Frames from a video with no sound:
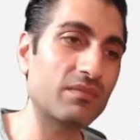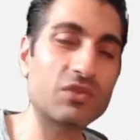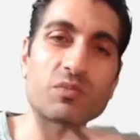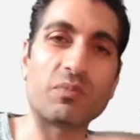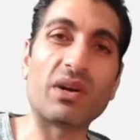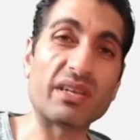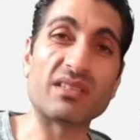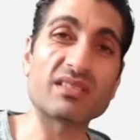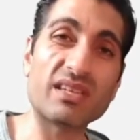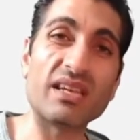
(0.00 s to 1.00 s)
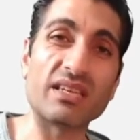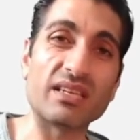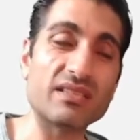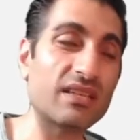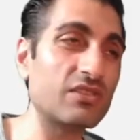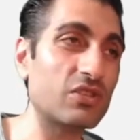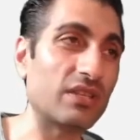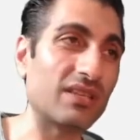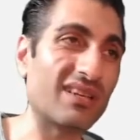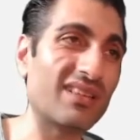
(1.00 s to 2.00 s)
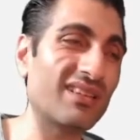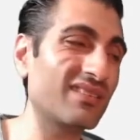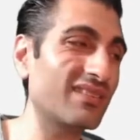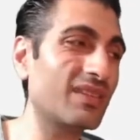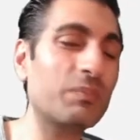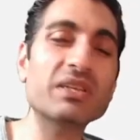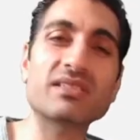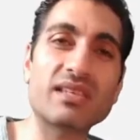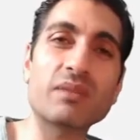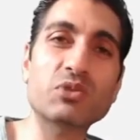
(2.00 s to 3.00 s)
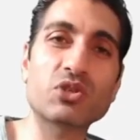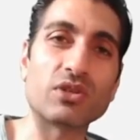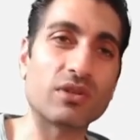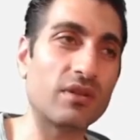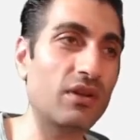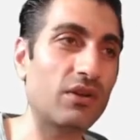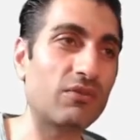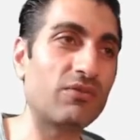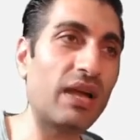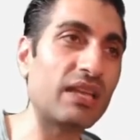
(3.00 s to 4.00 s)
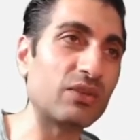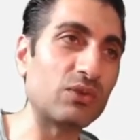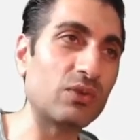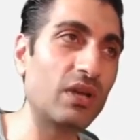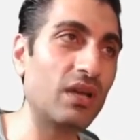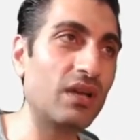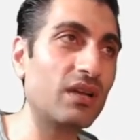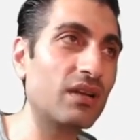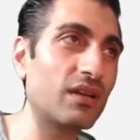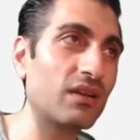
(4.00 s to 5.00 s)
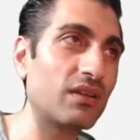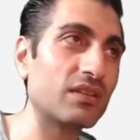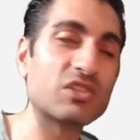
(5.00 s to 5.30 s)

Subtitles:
just buying and selling essentially. And the perception of value, the